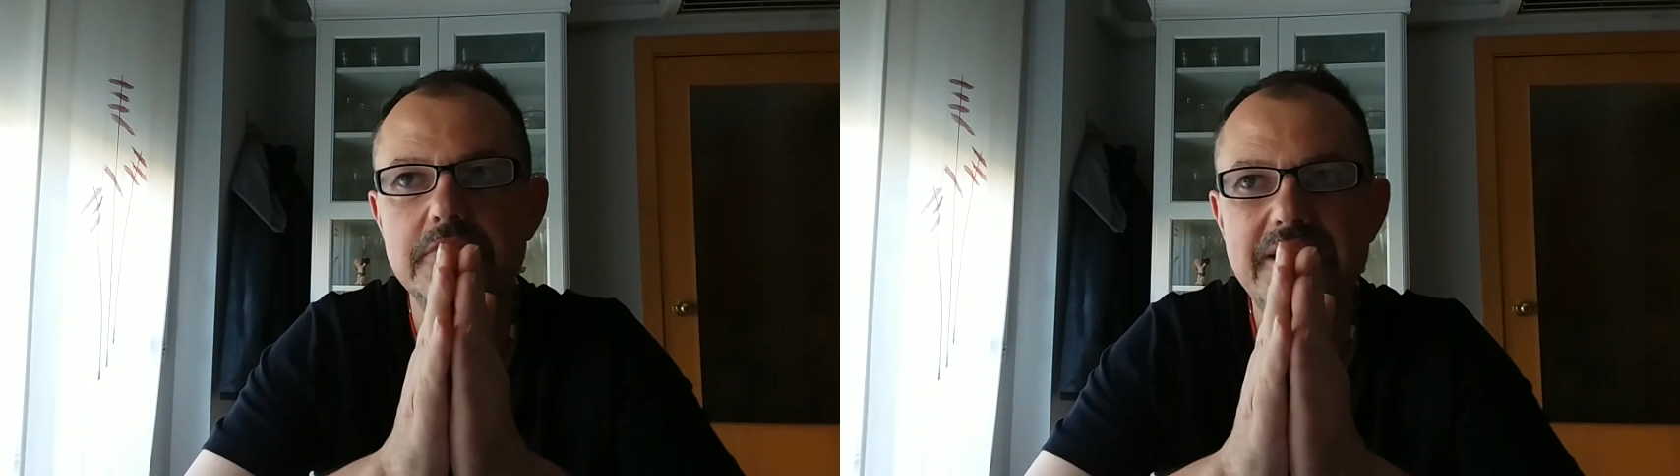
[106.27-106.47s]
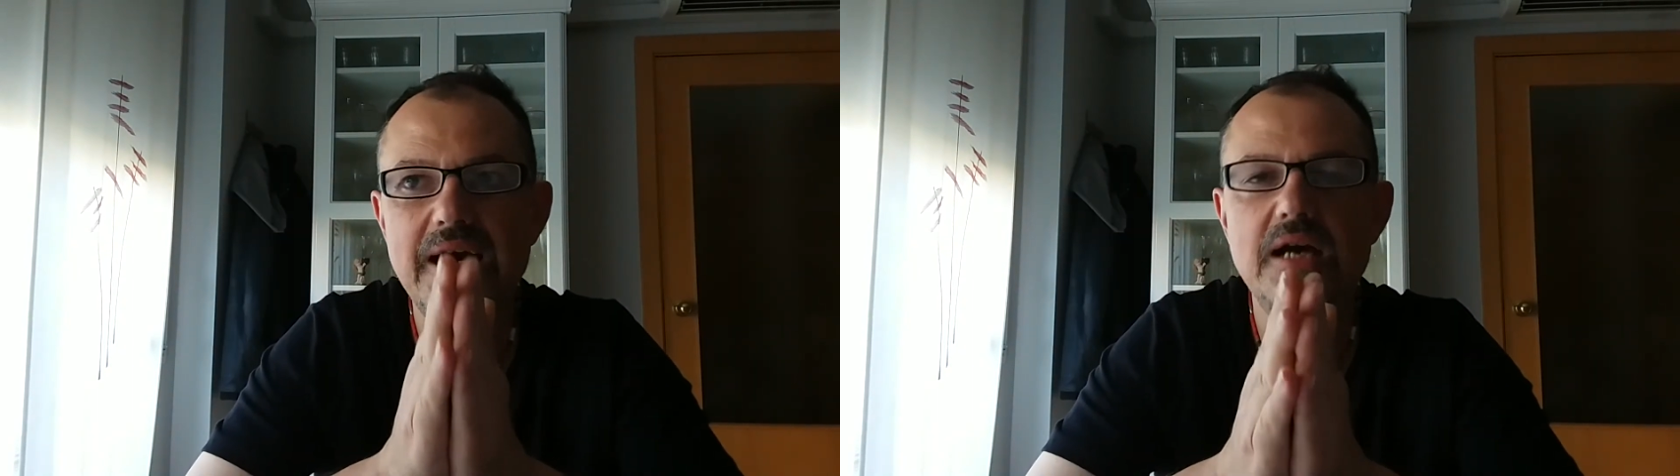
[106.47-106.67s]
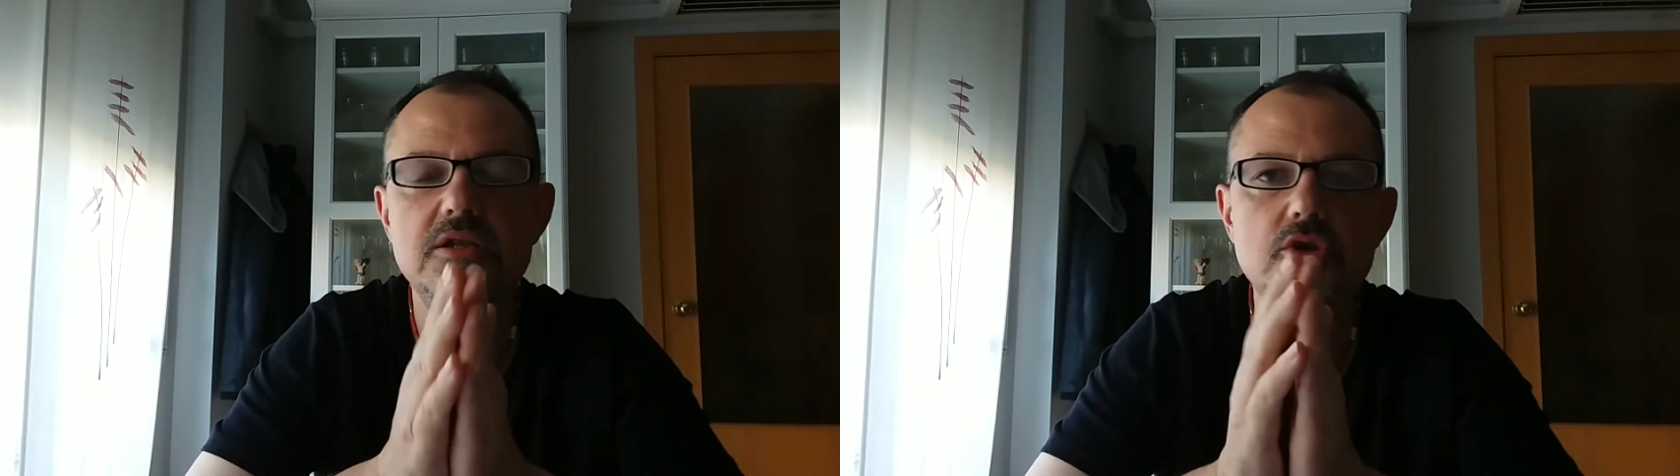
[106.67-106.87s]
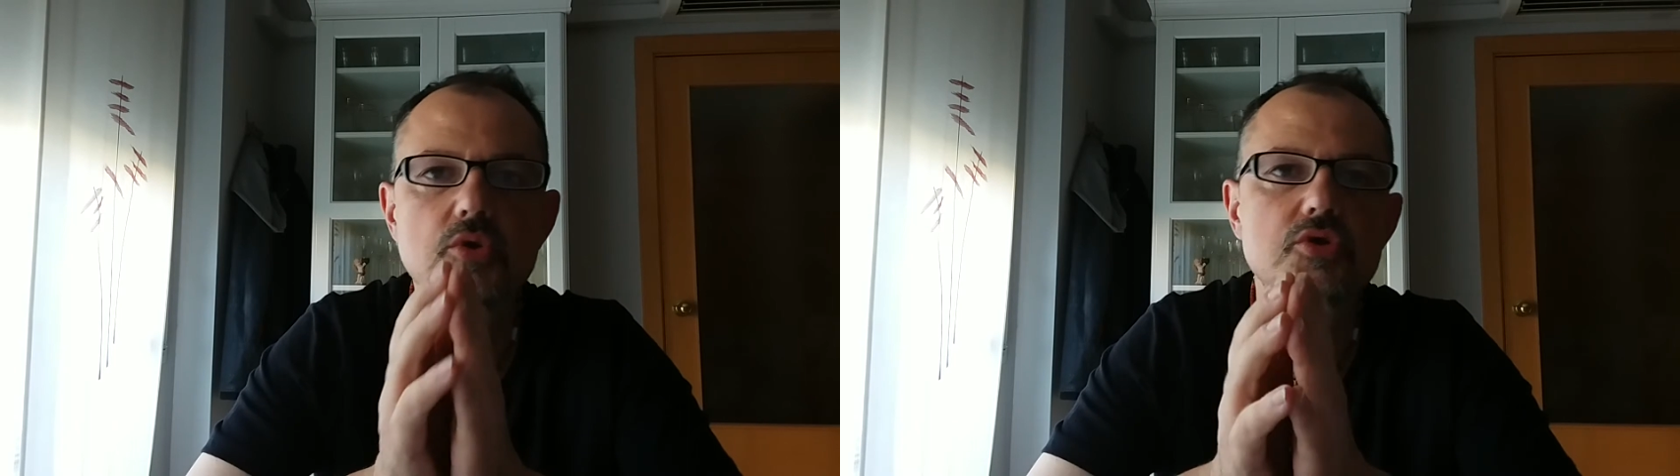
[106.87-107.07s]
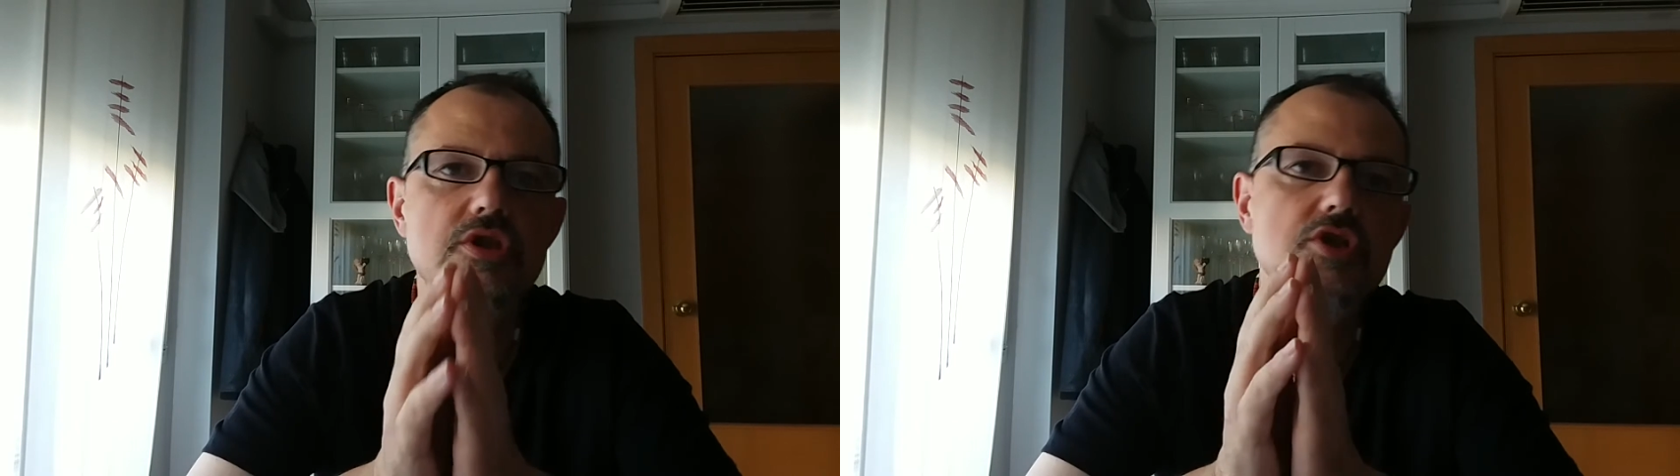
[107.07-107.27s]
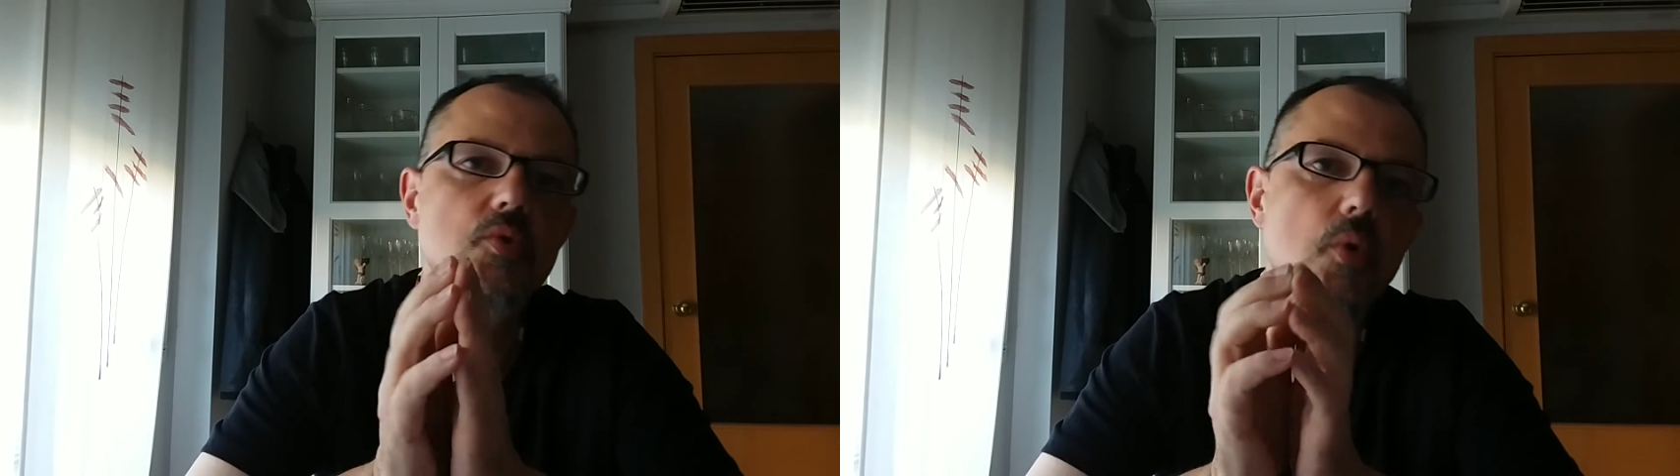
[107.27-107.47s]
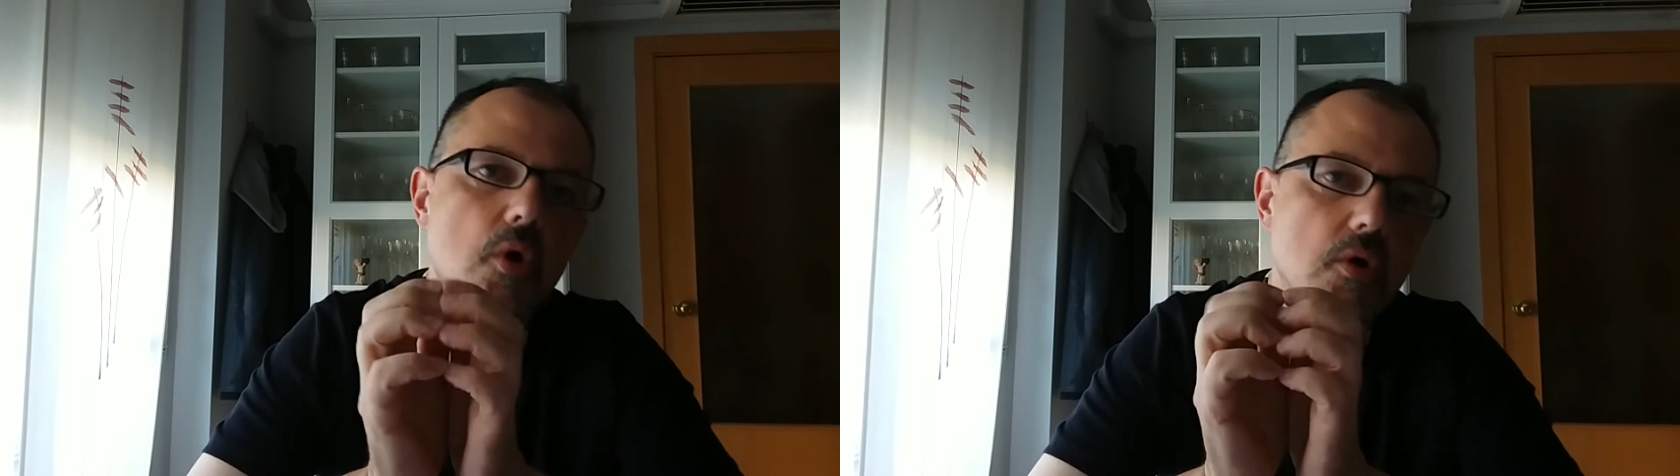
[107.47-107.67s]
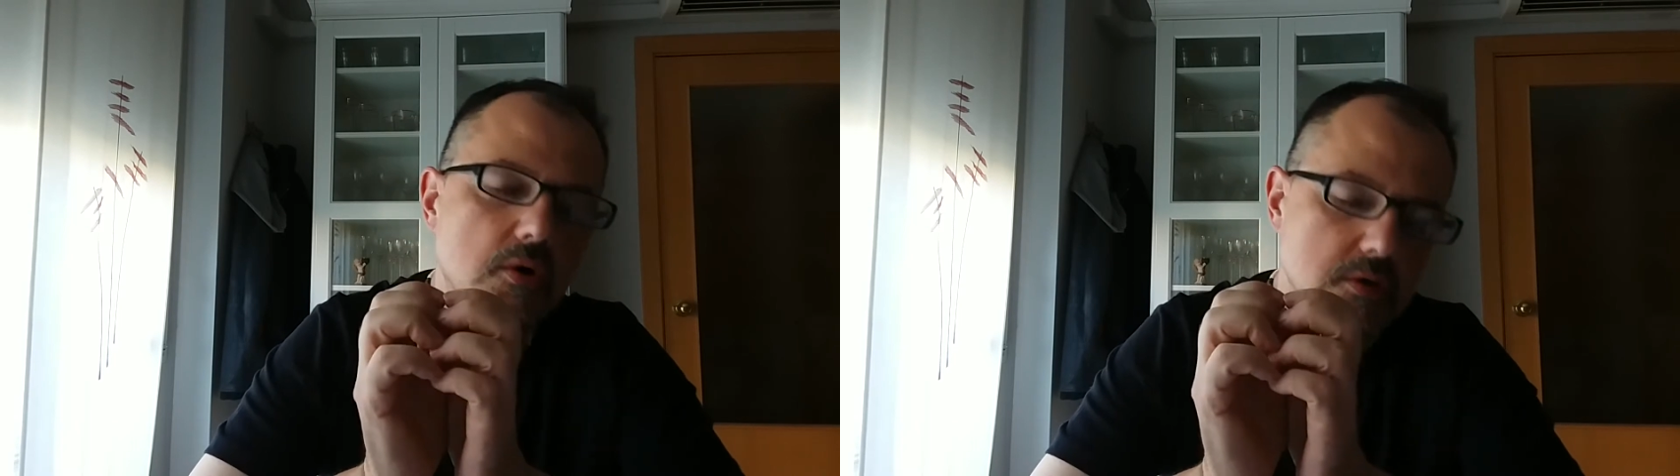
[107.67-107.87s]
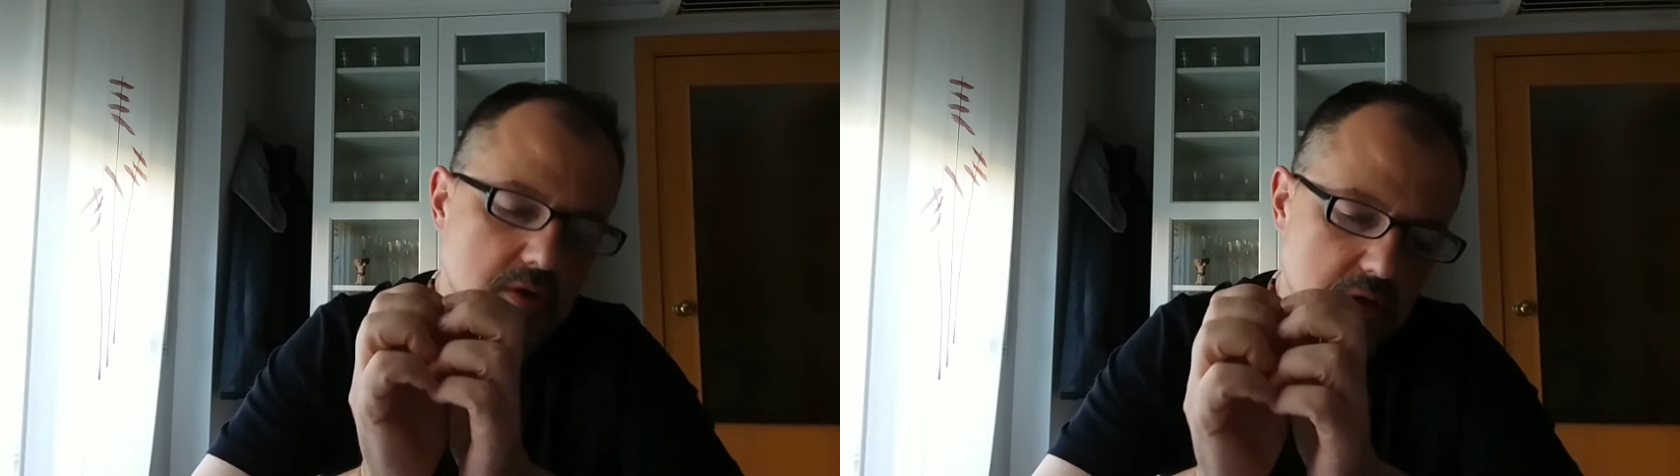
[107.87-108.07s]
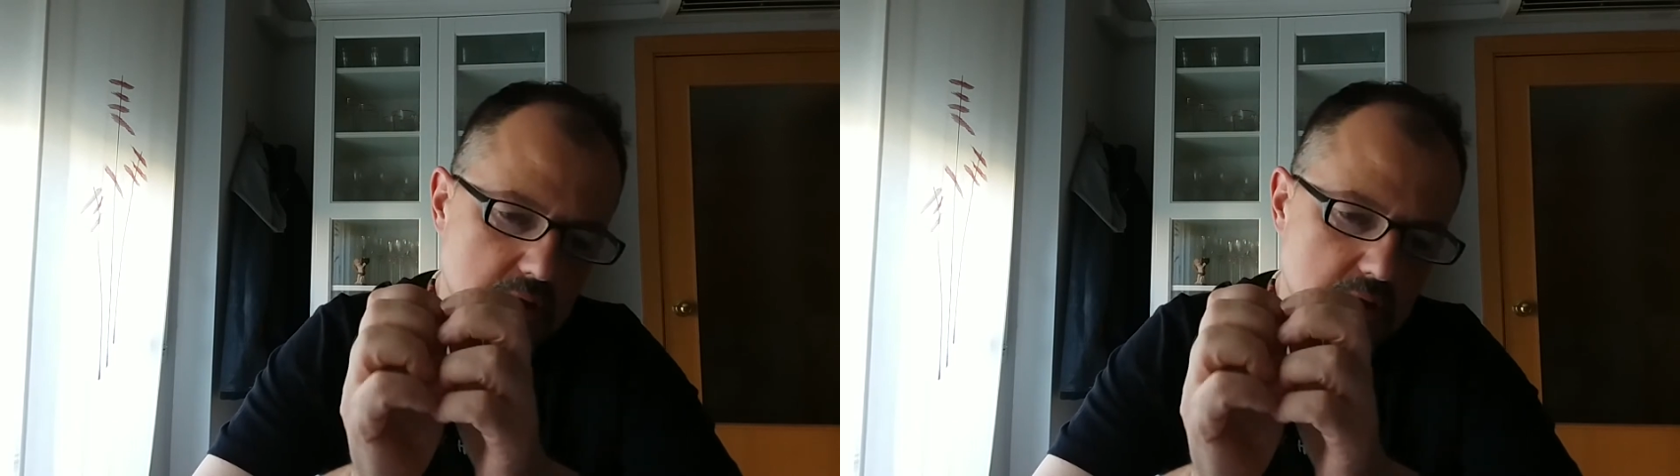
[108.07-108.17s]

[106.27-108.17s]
can use this word